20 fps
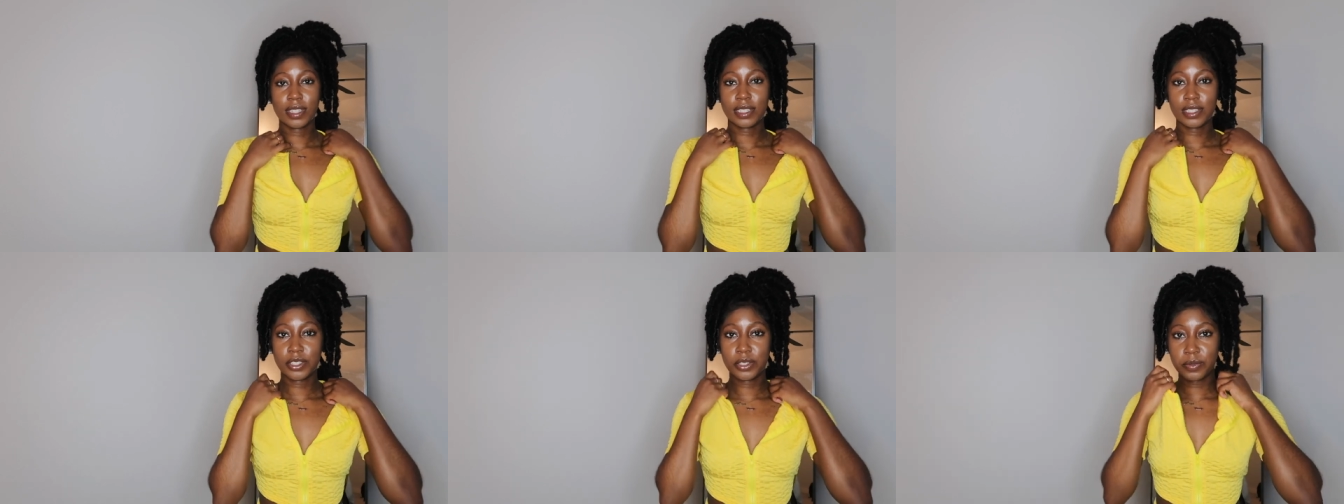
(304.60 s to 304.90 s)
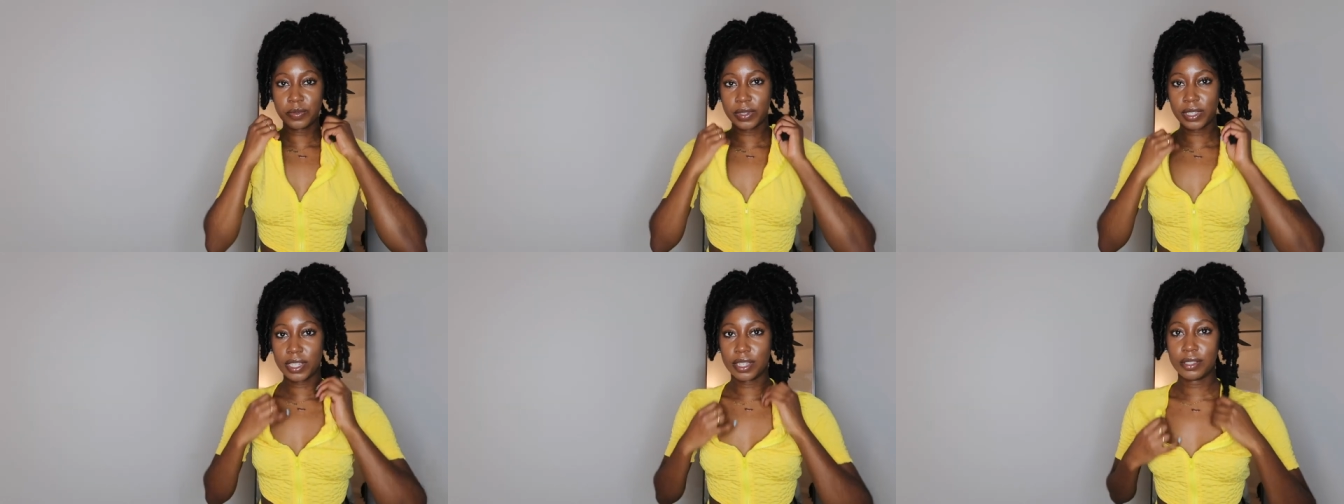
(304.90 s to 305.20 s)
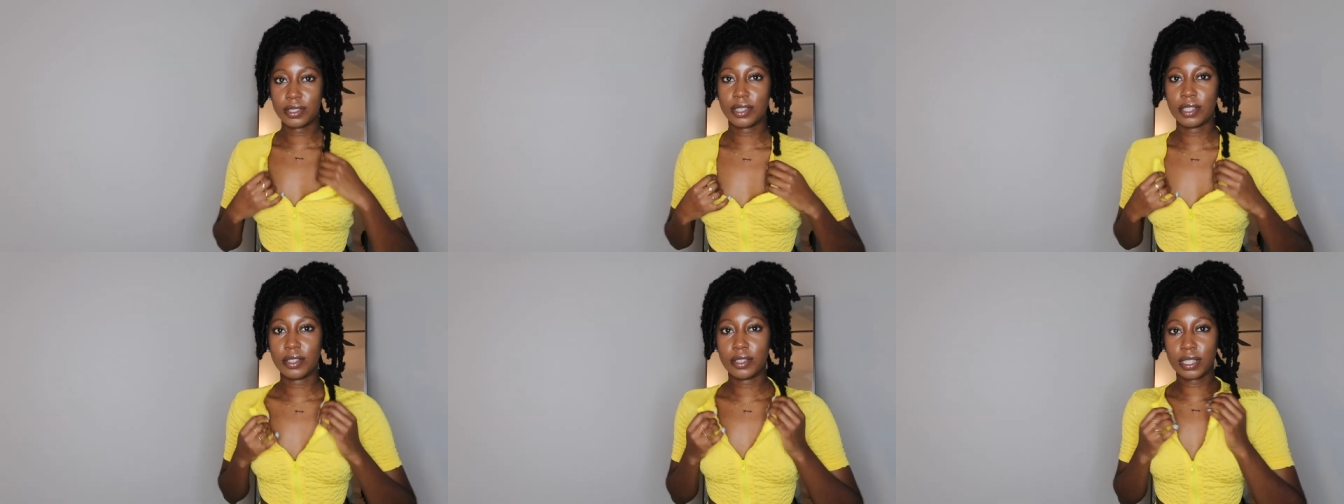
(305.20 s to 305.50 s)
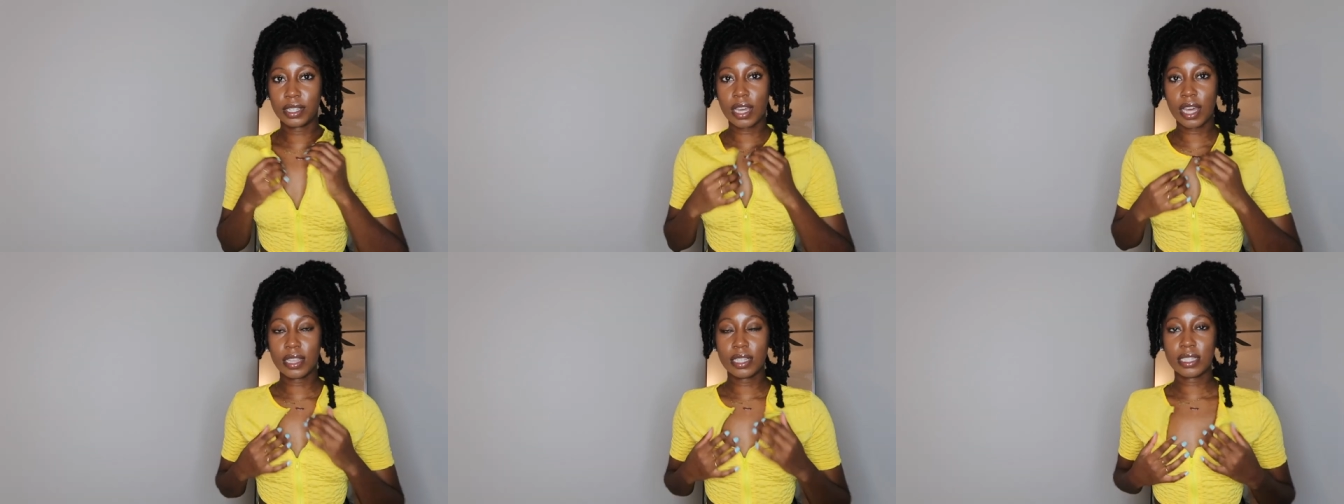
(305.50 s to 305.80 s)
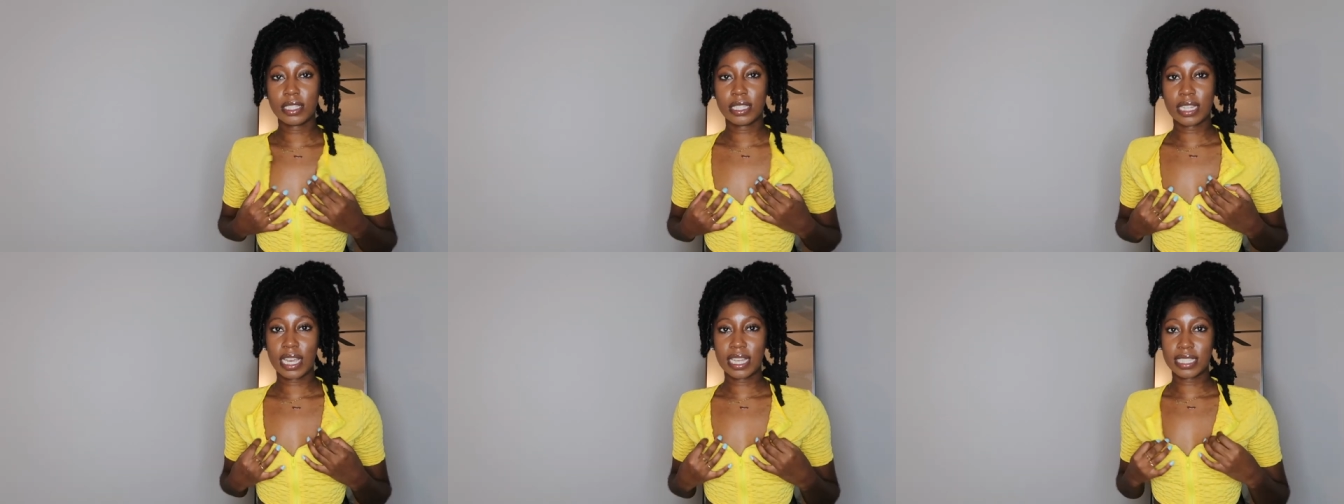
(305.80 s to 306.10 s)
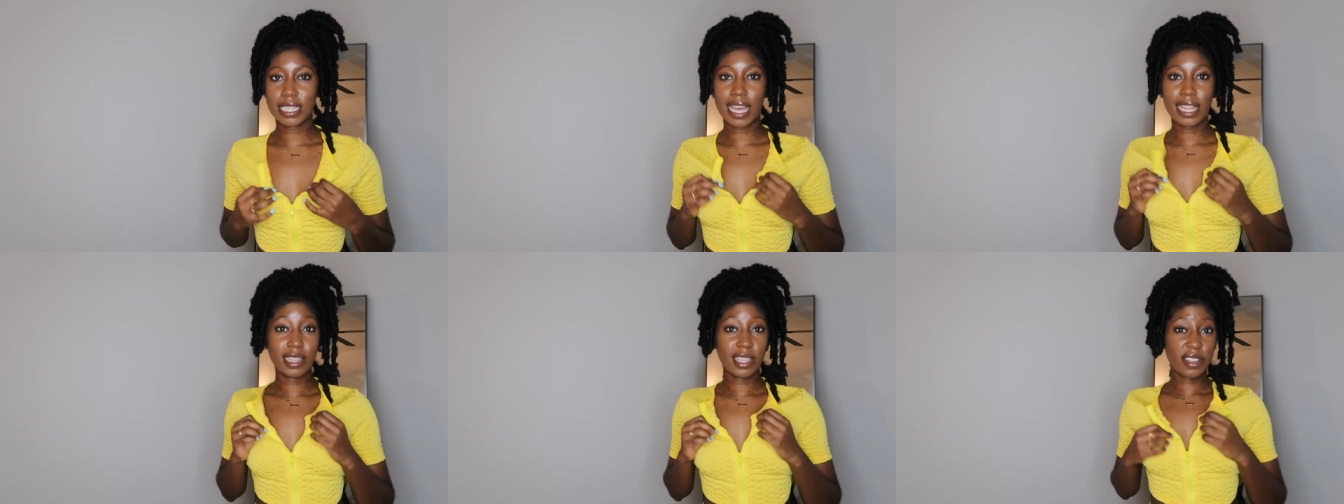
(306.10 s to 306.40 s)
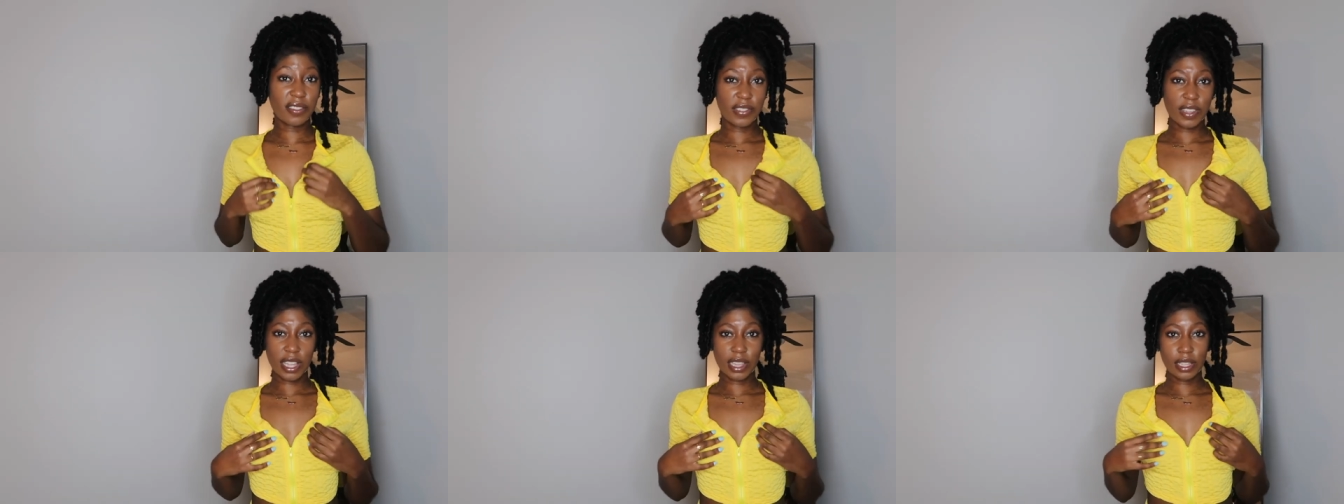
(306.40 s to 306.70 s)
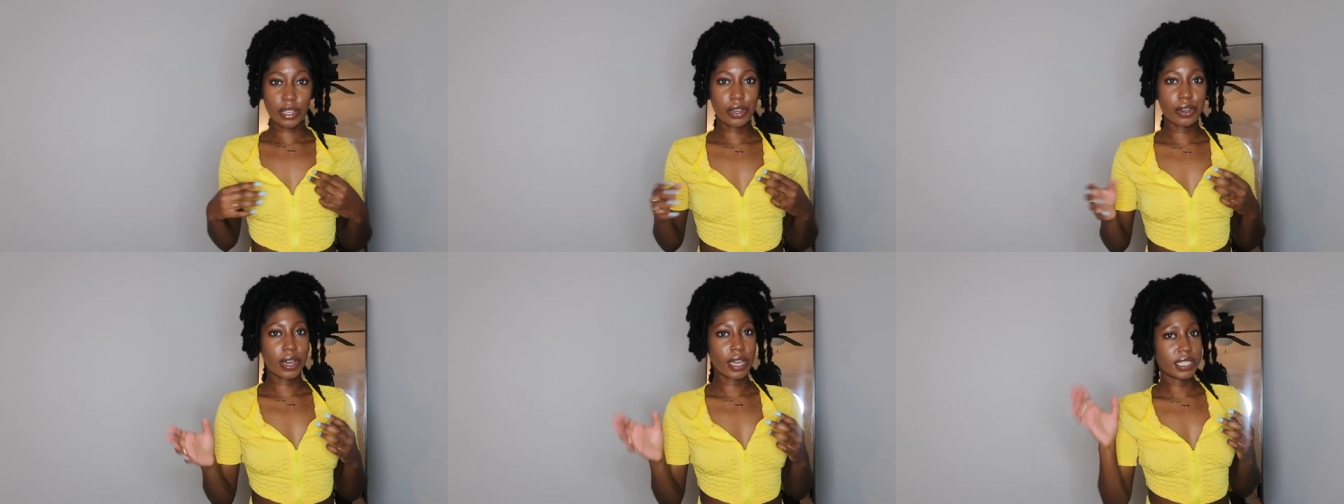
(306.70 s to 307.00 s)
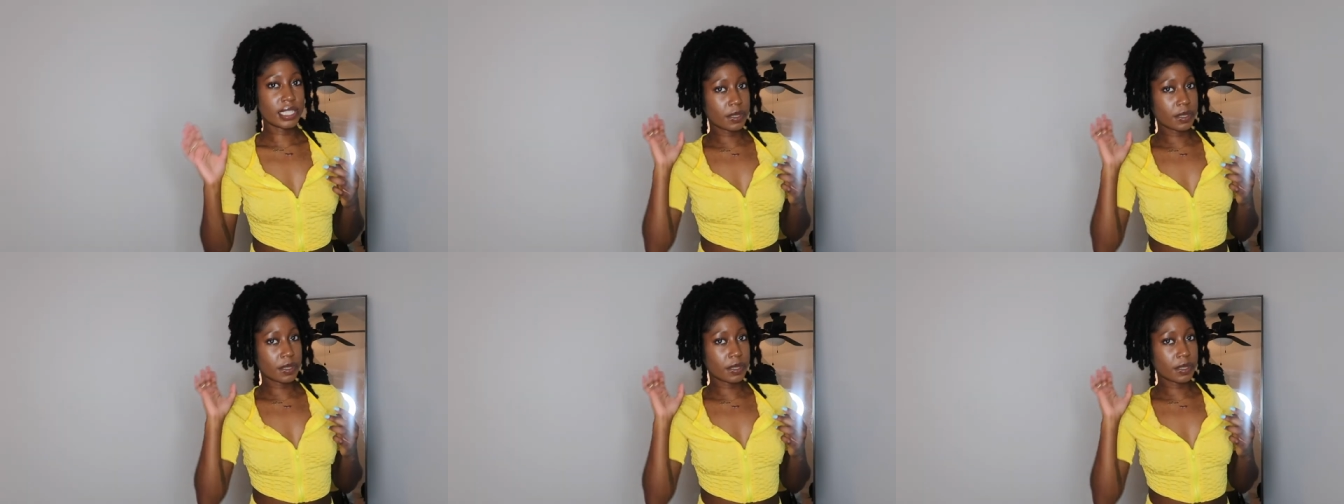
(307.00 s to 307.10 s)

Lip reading: Super cute though. The color is nice. I love yellow.